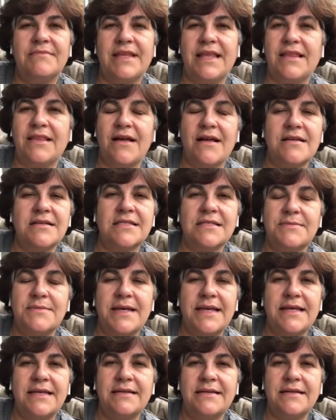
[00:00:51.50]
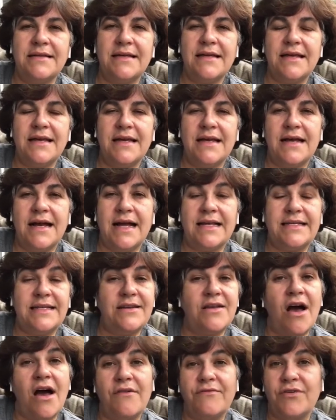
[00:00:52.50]
they lost me. I
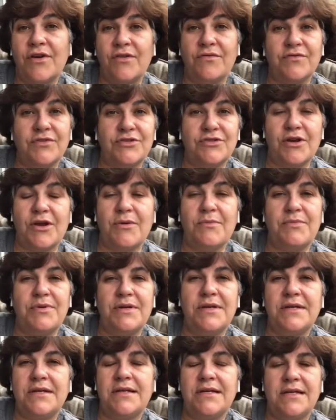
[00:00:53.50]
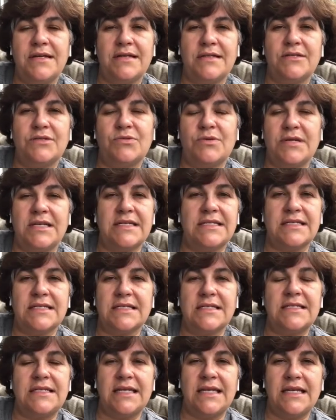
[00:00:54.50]
did not vote for Trump in
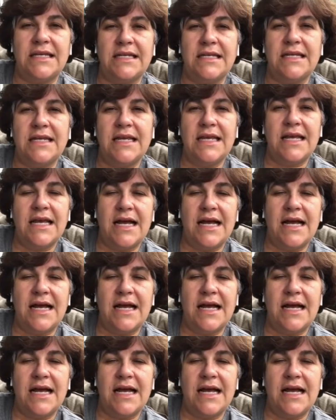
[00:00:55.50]
2016.